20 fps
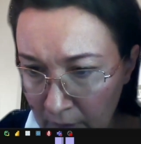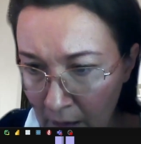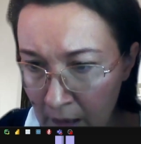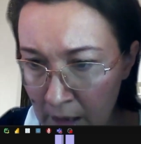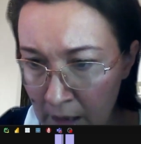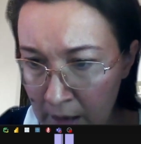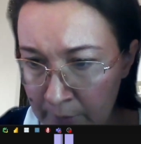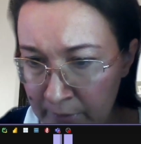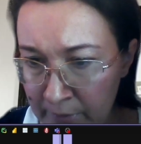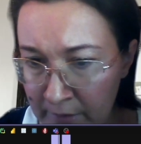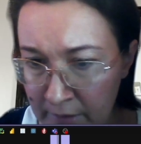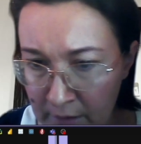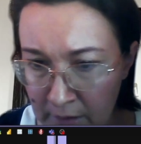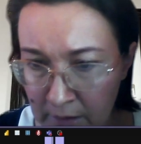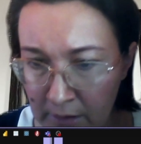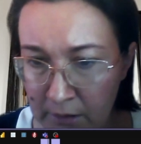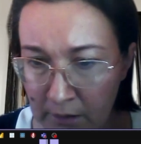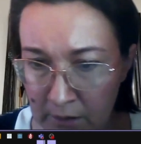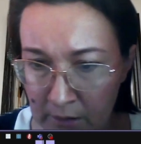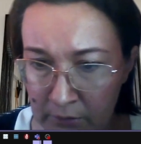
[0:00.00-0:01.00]
I'm
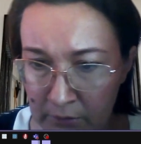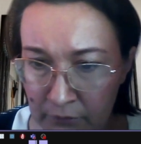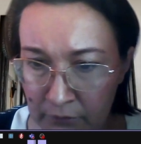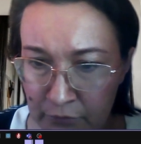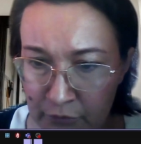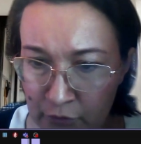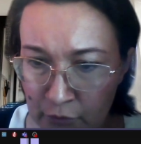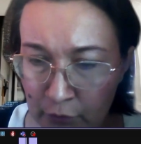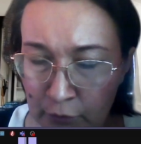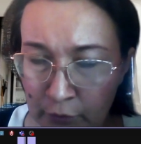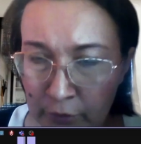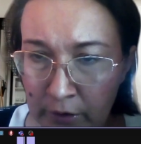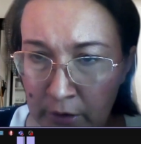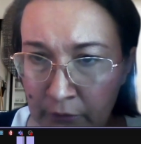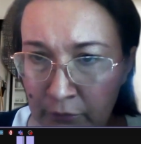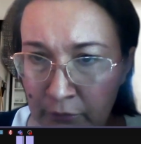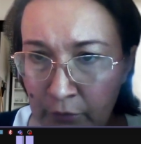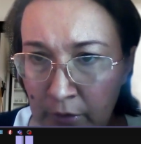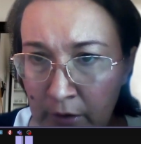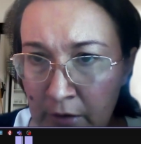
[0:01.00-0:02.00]
here, so
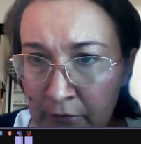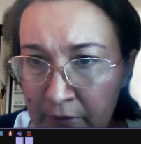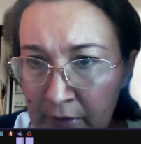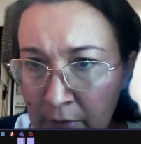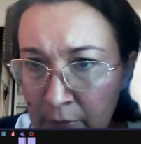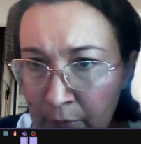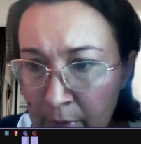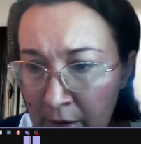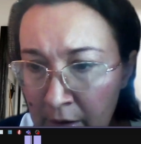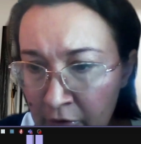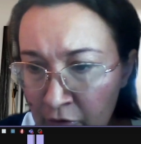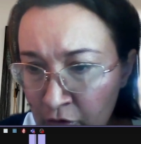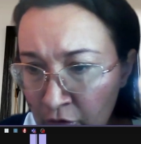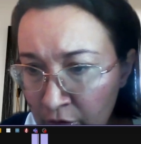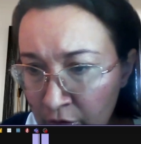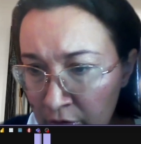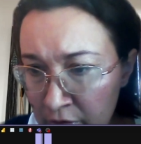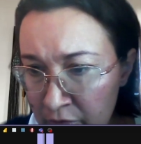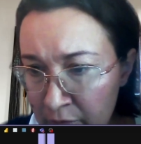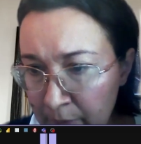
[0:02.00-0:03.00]
if you have any
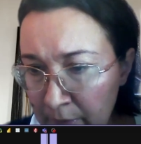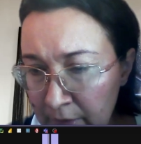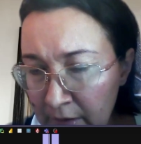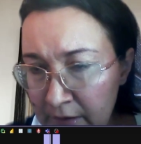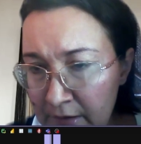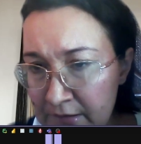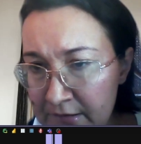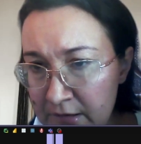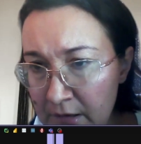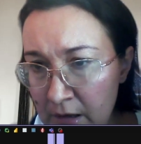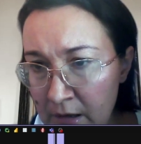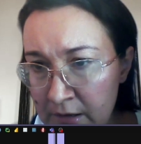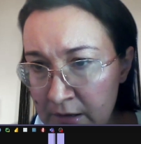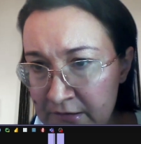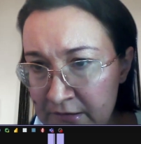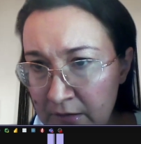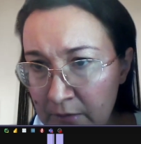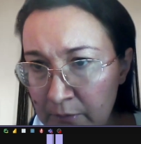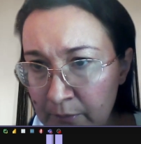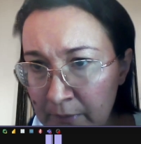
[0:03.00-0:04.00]
questions, please
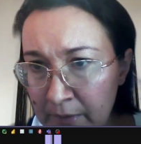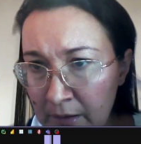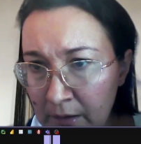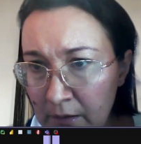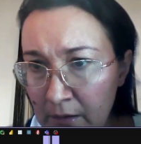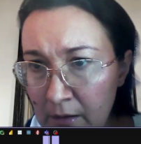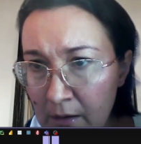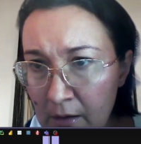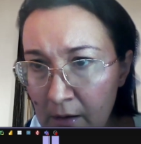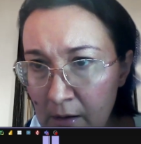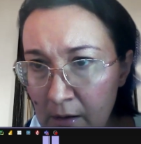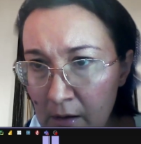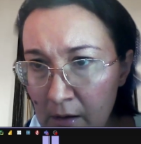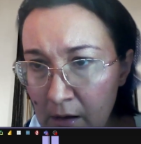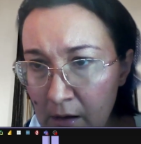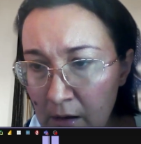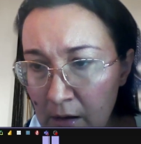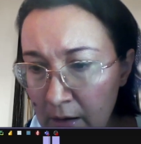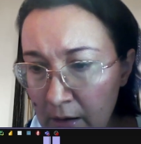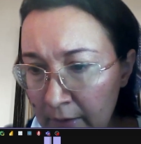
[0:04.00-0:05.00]
ask me,
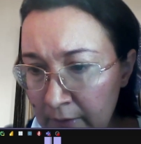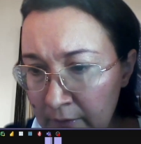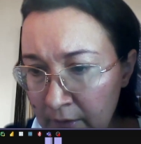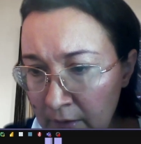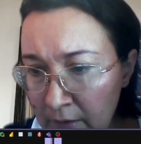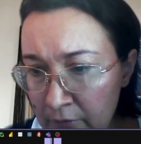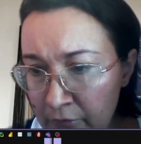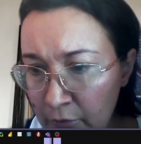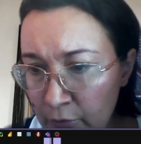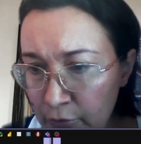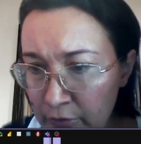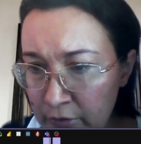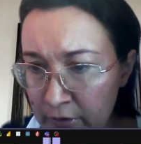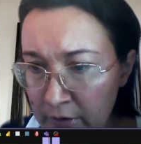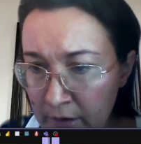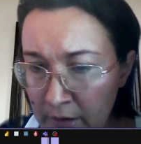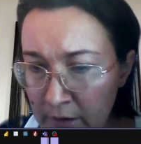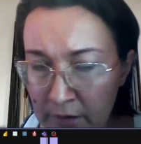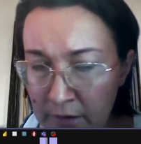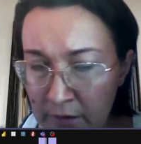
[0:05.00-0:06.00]
and have a good
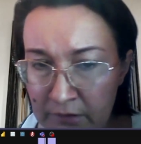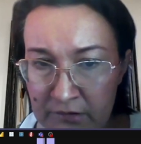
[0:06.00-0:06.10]
day.